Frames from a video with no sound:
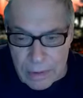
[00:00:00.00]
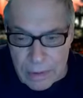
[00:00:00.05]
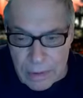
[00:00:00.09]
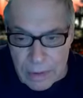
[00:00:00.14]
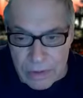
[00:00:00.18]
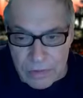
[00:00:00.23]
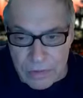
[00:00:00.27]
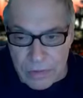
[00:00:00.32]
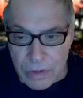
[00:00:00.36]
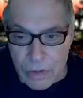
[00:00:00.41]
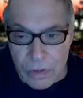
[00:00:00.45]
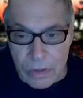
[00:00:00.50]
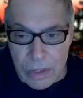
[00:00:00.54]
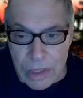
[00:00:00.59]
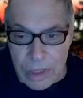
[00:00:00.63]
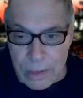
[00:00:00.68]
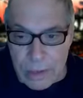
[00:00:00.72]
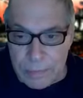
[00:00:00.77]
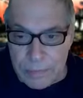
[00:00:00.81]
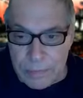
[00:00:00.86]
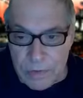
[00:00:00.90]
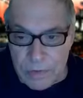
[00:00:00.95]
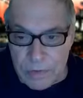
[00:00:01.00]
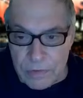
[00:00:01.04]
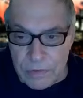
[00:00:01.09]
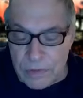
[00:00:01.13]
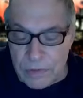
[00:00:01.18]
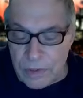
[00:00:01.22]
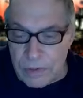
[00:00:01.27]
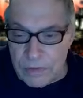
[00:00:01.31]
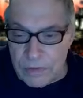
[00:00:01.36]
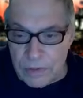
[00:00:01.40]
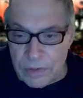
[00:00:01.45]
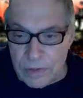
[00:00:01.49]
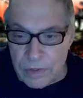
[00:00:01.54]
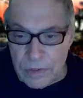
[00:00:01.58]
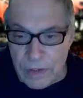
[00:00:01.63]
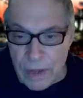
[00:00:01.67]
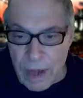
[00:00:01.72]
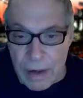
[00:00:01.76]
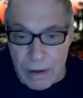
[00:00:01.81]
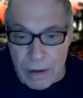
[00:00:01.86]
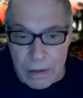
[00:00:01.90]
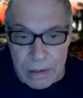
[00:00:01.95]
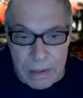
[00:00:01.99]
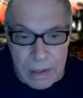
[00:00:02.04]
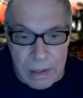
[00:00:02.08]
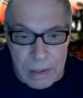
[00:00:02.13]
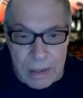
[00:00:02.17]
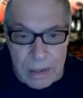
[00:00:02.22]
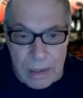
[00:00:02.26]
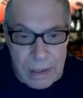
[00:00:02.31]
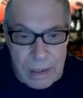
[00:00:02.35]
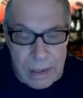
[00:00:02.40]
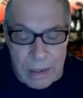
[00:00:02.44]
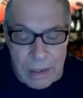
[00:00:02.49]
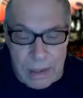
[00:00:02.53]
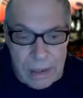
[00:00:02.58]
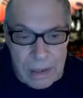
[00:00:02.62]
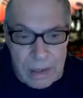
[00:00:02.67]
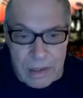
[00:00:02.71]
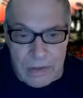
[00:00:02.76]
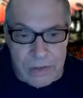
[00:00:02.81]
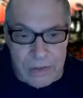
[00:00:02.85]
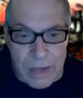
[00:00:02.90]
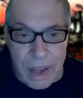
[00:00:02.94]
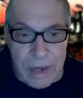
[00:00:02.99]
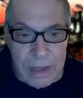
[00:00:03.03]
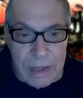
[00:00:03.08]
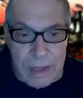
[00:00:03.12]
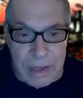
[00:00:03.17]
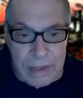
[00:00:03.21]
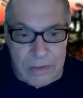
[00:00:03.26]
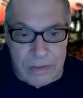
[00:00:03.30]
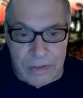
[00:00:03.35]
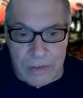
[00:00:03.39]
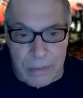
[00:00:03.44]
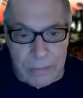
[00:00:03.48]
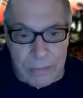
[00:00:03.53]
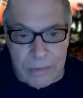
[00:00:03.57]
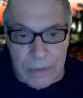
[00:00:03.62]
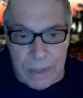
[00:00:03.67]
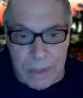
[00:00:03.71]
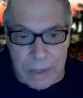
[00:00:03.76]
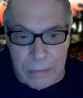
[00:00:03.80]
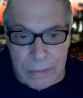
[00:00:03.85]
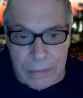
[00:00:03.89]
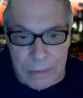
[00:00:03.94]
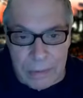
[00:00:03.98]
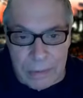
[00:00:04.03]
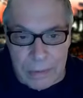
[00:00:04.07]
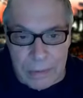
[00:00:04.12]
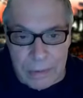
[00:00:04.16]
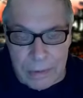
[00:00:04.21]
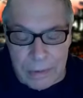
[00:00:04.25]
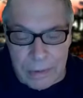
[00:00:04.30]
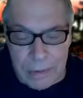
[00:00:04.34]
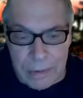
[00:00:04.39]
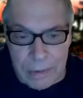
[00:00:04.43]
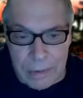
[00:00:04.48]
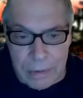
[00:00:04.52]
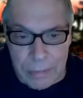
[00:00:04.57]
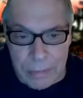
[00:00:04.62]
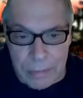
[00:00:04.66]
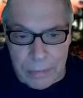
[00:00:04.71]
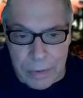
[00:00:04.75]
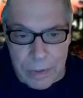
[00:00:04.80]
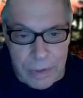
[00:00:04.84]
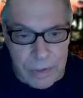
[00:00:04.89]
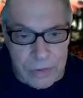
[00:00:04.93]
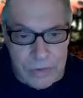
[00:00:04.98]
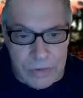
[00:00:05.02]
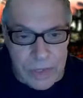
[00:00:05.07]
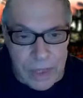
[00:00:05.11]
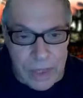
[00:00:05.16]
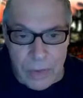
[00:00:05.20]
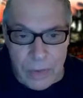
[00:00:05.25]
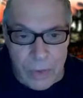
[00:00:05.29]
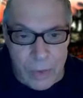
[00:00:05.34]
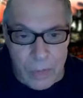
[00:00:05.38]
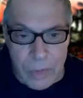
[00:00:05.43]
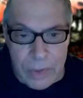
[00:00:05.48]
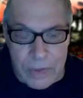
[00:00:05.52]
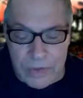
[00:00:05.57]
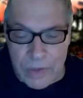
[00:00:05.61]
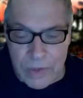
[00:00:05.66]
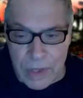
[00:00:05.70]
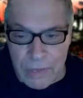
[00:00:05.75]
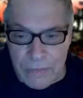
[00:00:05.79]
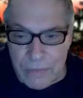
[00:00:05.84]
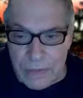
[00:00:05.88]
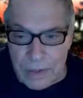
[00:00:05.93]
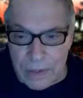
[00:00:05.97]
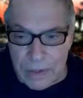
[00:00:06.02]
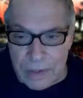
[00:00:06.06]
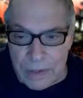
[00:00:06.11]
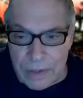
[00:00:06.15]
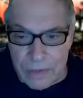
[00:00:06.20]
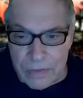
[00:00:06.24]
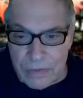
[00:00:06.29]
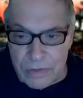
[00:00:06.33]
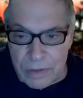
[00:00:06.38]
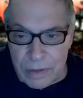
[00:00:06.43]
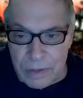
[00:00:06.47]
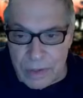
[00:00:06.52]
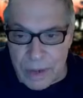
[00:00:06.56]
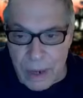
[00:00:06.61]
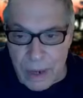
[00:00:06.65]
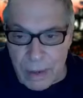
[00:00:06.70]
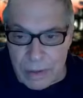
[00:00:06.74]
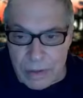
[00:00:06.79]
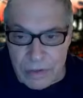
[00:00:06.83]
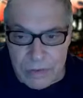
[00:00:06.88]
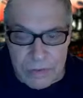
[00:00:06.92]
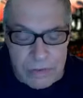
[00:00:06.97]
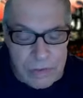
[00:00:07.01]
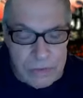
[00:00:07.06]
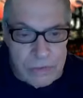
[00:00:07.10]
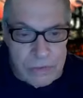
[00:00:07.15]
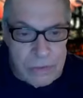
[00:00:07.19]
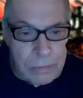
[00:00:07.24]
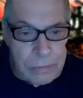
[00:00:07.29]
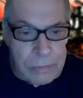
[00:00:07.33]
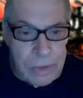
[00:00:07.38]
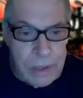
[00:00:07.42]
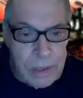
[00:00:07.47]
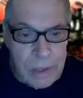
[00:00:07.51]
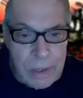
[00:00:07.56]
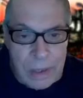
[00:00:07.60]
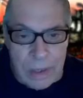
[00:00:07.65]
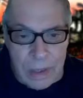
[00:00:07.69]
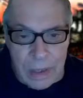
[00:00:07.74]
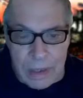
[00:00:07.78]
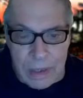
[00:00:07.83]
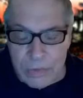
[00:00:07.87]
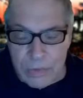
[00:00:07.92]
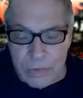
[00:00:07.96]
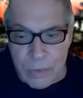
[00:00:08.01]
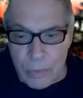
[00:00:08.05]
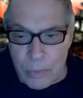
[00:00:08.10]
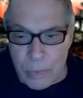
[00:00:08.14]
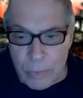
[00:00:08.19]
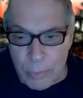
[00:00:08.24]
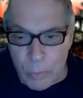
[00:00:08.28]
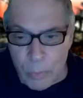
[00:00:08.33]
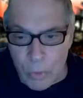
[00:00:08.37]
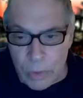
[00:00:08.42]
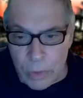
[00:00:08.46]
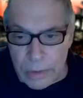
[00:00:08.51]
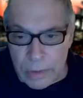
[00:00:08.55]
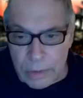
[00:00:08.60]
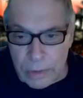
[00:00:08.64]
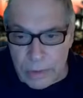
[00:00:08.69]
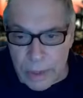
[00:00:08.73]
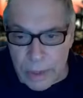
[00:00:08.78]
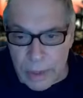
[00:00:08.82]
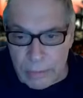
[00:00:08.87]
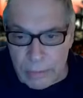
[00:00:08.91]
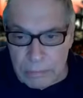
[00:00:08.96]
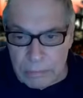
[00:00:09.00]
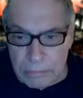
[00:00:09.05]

He still keeps his seniority. He's got to get something, because they always give in to the seniority system. It's too important to them.